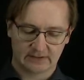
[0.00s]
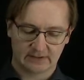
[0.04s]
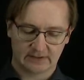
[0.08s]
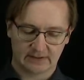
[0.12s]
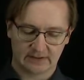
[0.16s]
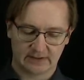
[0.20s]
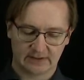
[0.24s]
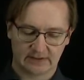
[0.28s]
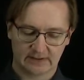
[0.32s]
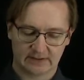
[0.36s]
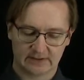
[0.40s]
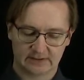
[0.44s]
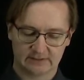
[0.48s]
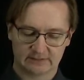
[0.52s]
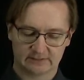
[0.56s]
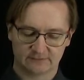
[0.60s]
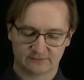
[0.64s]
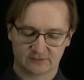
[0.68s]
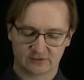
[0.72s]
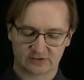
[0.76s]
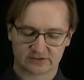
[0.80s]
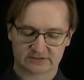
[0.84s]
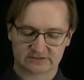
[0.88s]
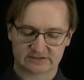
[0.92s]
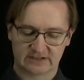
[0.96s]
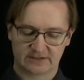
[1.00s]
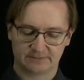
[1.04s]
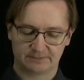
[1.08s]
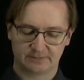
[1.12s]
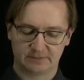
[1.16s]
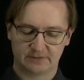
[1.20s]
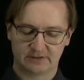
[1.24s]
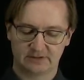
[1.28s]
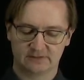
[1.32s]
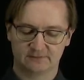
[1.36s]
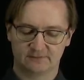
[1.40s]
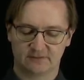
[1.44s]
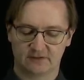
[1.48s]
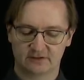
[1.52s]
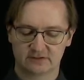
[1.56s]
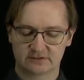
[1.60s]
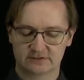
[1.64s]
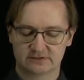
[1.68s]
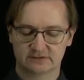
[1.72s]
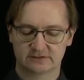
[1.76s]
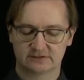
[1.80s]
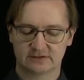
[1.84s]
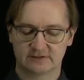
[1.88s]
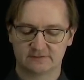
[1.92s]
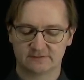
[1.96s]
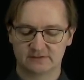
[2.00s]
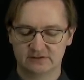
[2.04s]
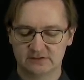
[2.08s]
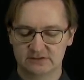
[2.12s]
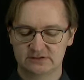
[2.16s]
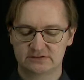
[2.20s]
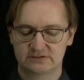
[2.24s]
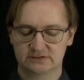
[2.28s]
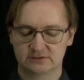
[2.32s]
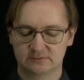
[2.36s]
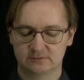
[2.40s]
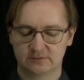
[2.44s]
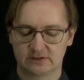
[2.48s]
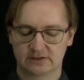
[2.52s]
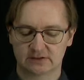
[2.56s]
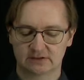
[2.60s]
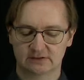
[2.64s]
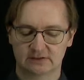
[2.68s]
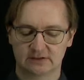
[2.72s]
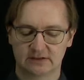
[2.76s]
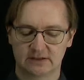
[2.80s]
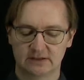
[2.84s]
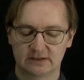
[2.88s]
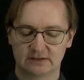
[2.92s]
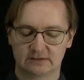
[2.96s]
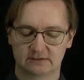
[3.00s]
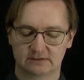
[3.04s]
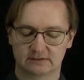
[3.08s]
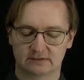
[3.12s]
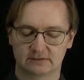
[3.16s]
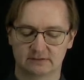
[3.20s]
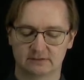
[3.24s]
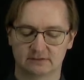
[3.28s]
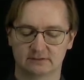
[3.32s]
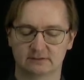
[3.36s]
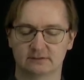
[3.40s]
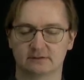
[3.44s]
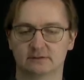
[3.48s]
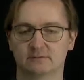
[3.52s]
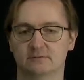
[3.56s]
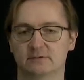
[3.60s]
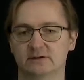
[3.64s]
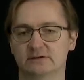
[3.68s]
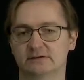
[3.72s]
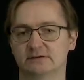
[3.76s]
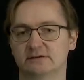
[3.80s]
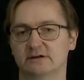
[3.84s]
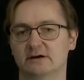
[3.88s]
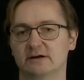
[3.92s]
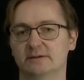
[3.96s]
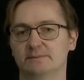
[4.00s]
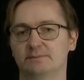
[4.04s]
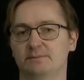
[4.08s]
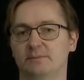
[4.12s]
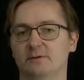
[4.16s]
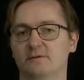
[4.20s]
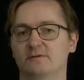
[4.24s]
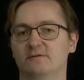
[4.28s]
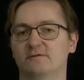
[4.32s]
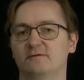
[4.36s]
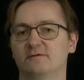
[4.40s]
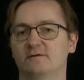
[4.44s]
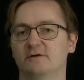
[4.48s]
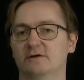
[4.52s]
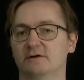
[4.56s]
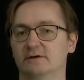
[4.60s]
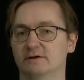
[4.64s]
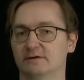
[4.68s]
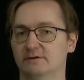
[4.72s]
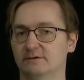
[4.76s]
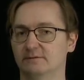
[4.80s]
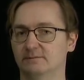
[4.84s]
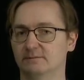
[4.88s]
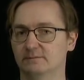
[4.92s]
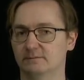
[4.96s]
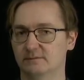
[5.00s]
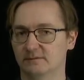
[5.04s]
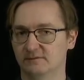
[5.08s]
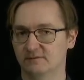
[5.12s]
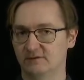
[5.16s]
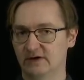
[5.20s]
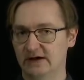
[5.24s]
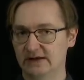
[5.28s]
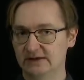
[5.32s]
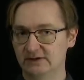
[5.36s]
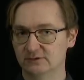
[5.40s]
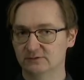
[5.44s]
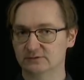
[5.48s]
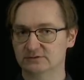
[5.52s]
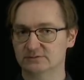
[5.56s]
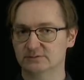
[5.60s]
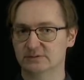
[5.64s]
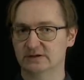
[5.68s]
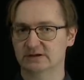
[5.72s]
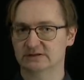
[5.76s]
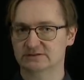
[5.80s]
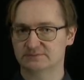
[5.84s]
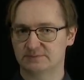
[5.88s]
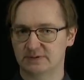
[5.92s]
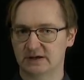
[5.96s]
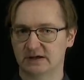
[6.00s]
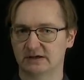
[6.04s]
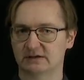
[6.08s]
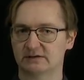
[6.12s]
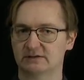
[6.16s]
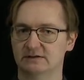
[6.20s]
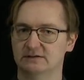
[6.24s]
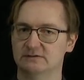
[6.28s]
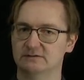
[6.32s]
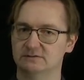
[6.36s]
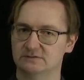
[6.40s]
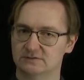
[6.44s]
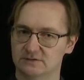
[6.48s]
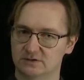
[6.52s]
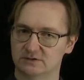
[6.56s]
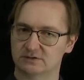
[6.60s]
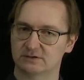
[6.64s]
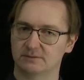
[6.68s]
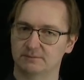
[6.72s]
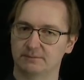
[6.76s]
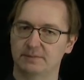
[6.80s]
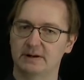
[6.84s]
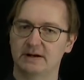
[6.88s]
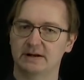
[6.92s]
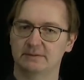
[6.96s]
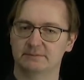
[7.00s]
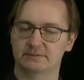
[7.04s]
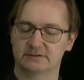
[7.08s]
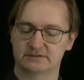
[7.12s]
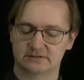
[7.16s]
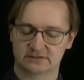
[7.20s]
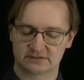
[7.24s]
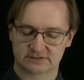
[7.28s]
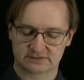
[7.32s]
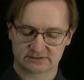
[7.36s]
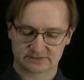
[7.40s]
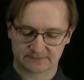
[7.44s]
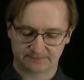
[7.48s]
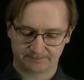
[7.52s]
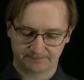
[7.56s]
And for example, in function definition, we can hint what type of values we expect in certain parameters.